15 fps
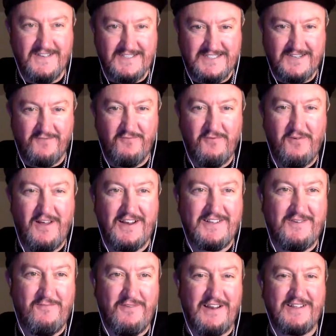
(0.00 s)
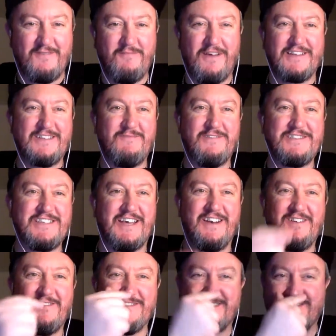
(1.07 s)
guys, and welcome back to my
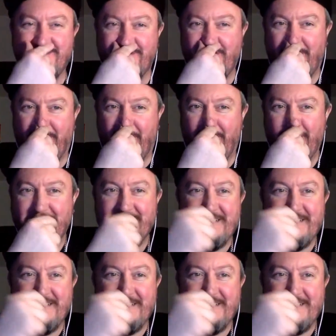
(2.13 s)
channel, Old School Gunner.